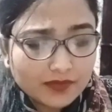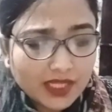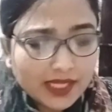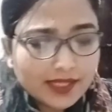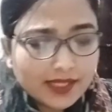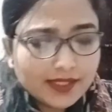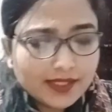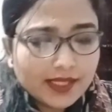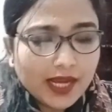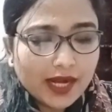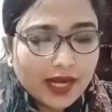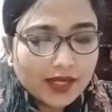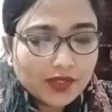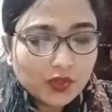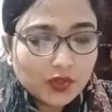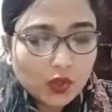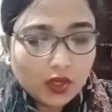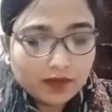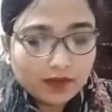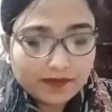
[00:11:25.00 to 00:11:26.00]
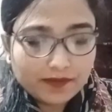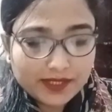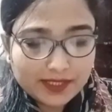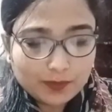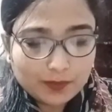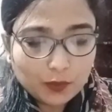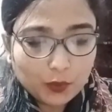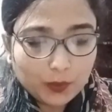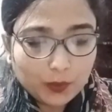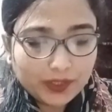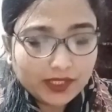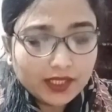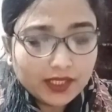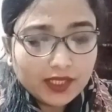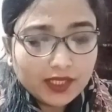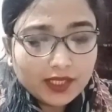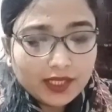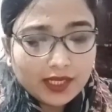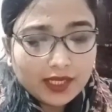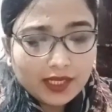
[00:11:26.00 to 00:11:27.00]
his hands always moving.
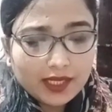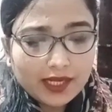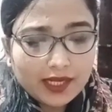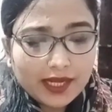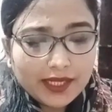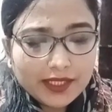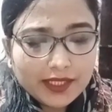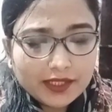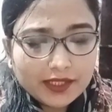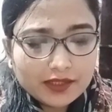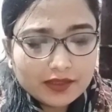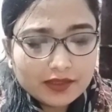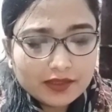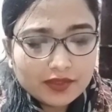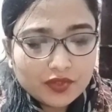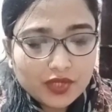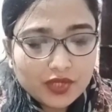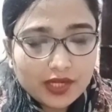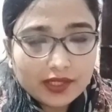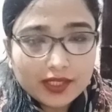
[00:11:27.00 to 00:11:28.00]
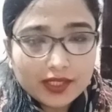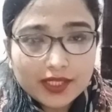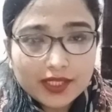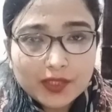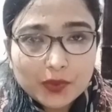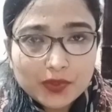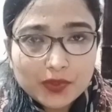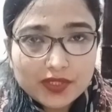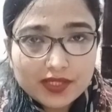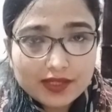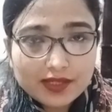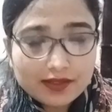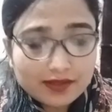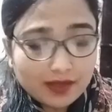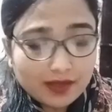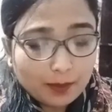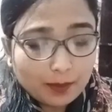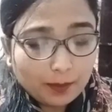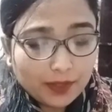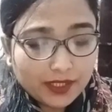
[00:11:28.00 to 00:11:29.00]
Like generally, you see
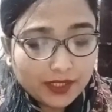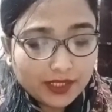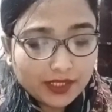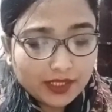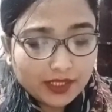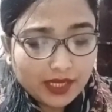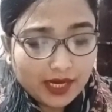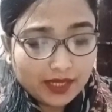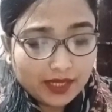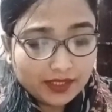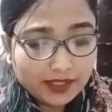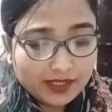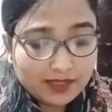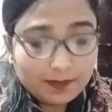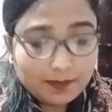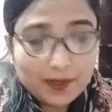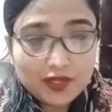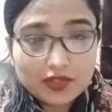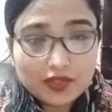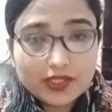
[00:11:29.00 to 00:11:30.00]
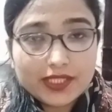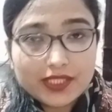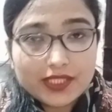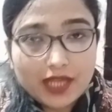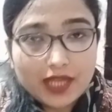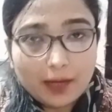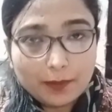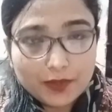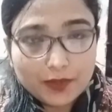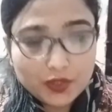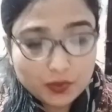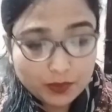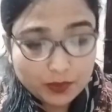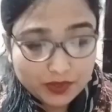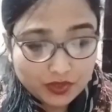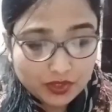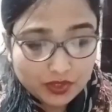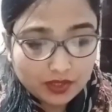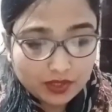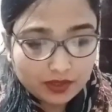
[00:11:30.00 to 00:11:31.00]
somebody, and especially it happens
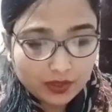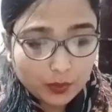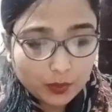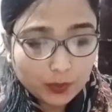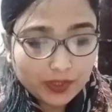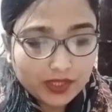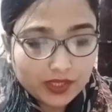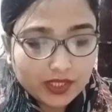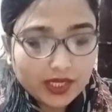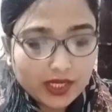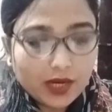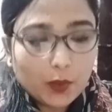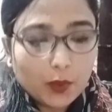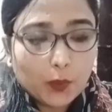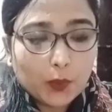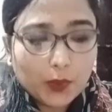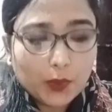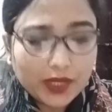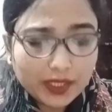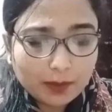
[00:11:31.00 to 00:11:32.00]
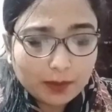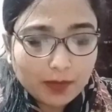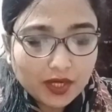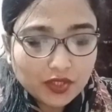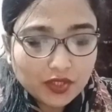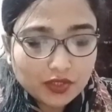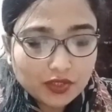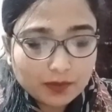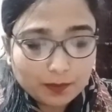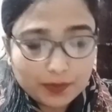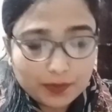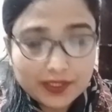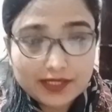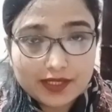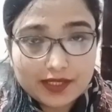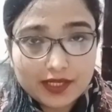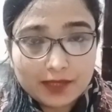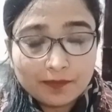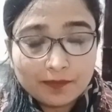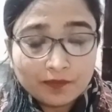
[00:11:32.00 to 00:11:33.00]
with children when they are very much
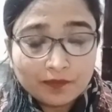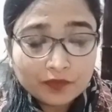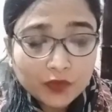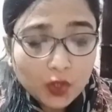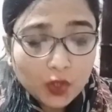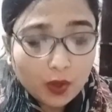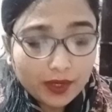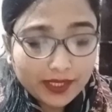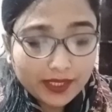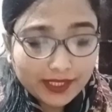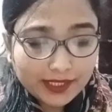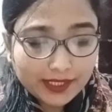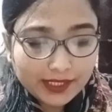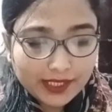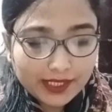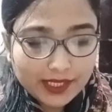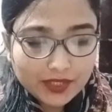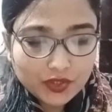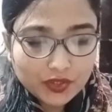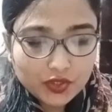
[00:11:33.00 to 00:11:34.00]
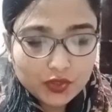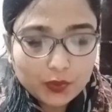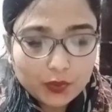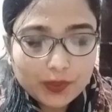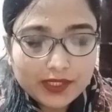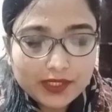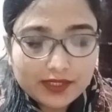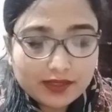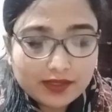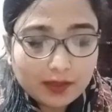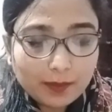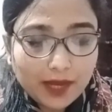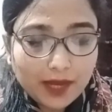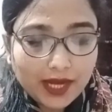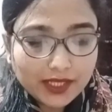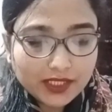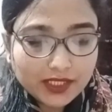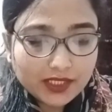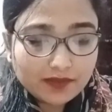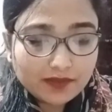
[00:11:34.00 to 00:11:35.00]
busy or engaged with some
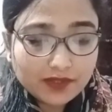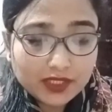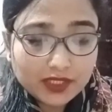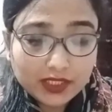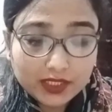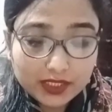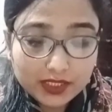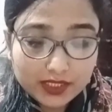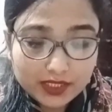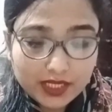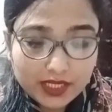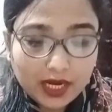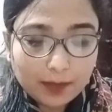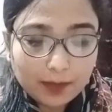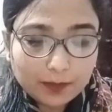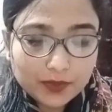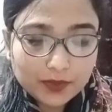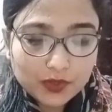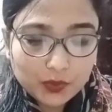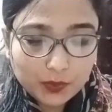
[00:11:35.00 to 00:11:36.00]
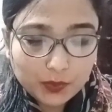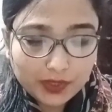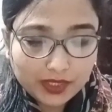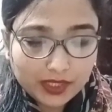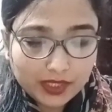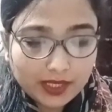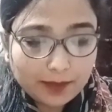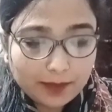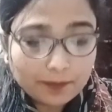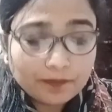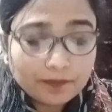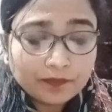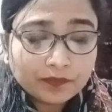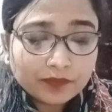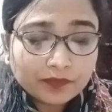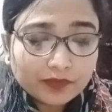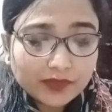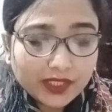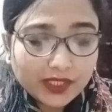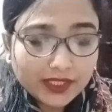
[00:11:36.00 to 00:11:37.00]
activity, then it happens with them
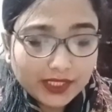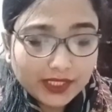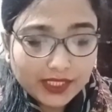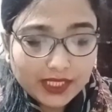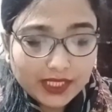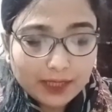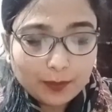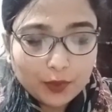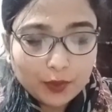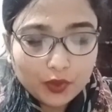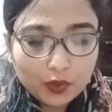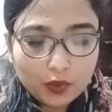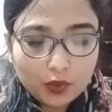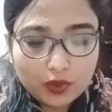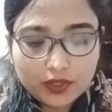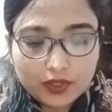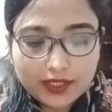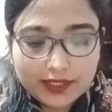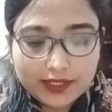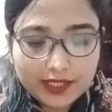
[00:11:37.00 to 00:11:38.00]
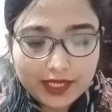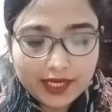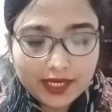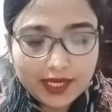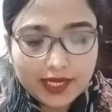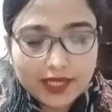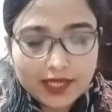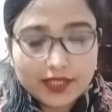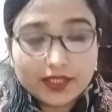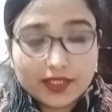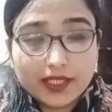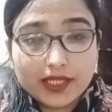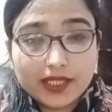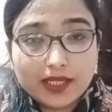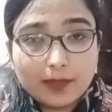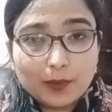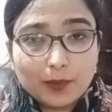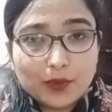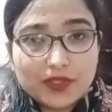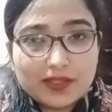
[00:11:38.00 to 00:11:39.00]
that they keep on nodding their head, they
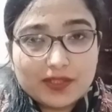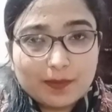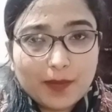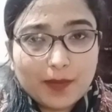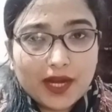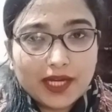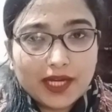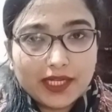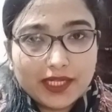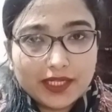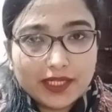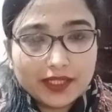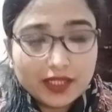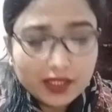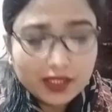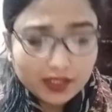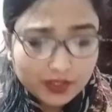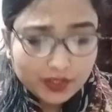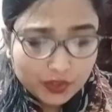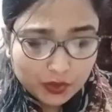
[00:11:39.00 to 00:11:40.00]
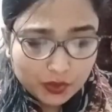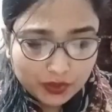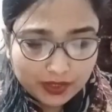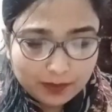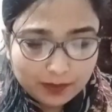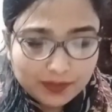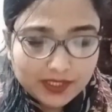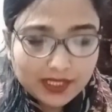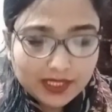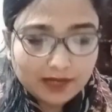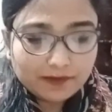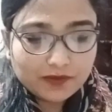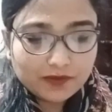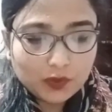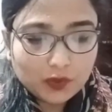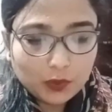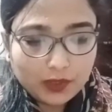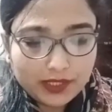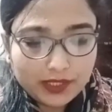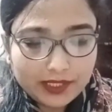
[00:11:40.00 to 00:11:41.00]
keep on smiling to themselves
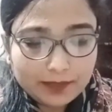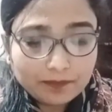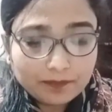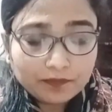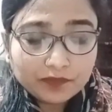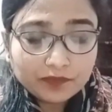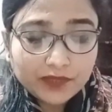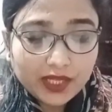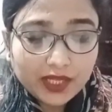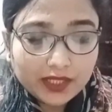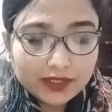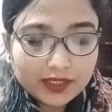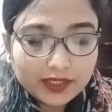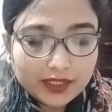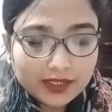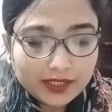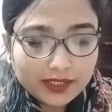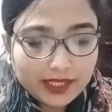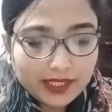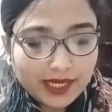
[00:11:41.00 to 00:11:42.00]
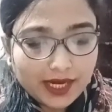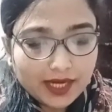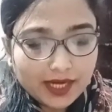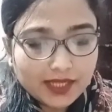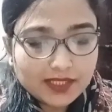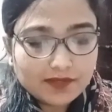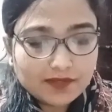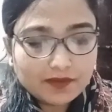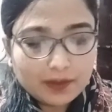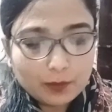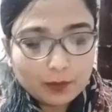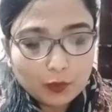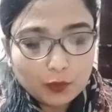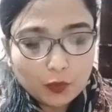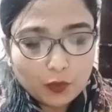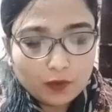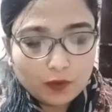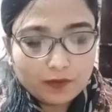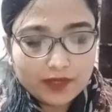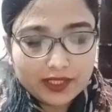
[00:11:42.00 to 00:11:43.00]
only, and then their hands will
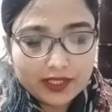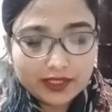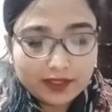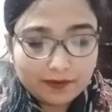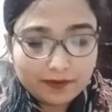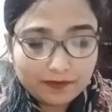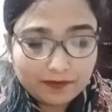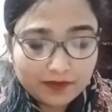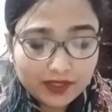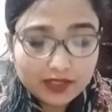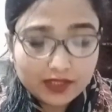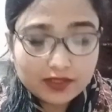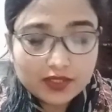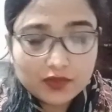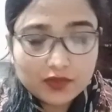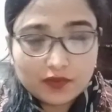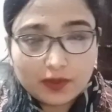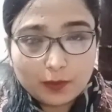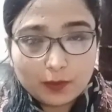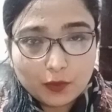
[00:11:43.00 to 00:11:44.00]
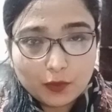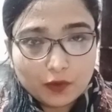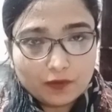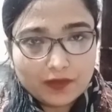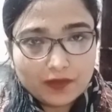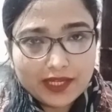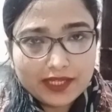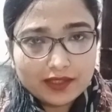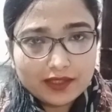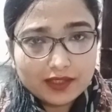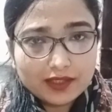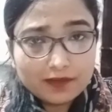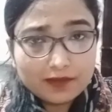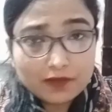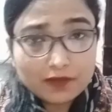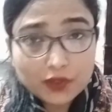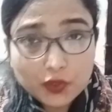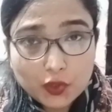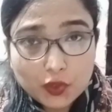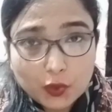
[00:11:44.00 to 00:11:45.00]
move and their fingers will move, like they
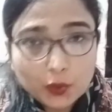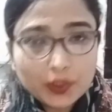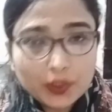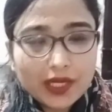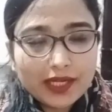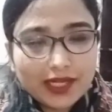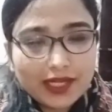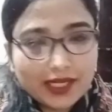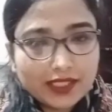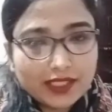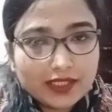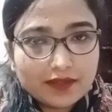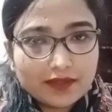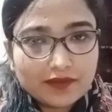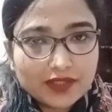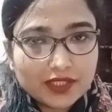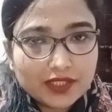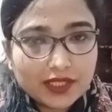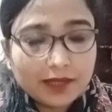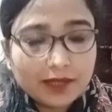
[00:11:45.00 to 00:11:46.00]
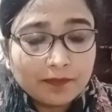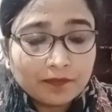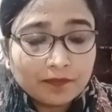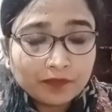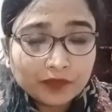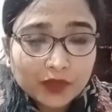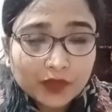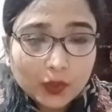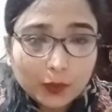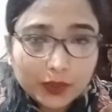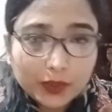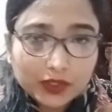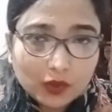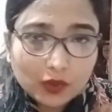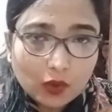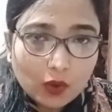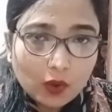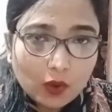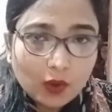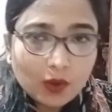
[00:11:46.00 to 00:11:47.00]
will do that activity with
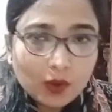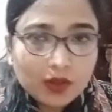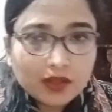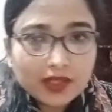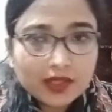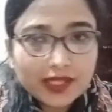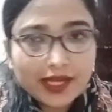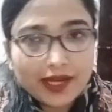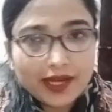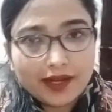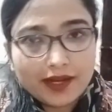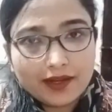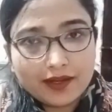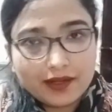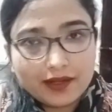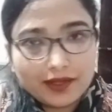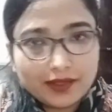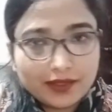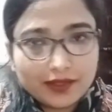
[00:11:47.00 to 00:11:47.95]
all their,